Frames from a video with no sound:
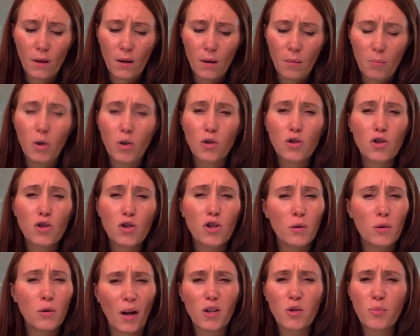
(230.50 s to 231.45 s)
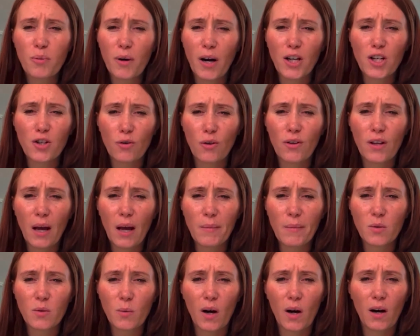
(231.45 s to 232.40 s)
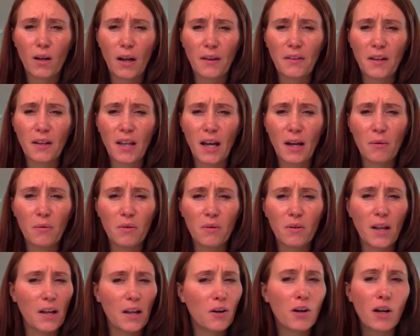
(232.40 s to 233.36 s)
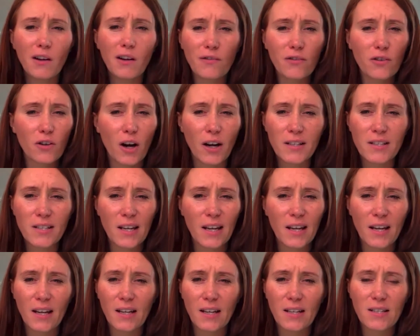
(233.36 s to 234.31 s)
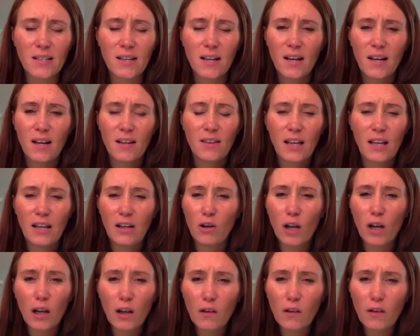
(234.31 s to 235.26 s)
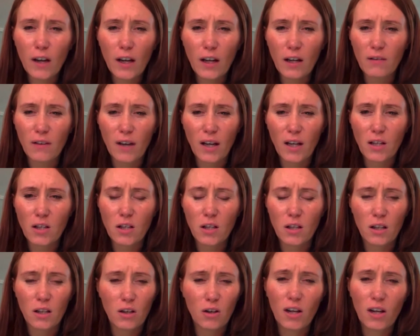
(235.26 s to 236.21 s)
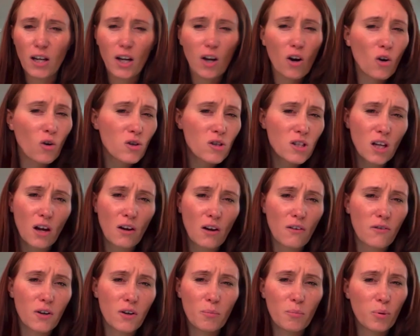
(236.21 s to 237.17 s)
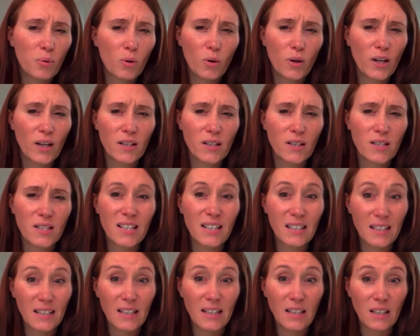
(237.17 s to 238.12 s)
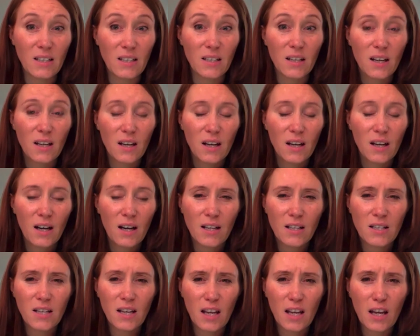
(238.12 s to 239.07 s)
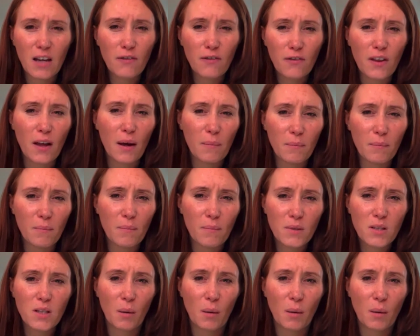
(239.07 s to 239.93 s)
put too much pressure on them as well. I think they're looking for ideas, they're looking for innovation, they're looking also for employers to lead and to give them some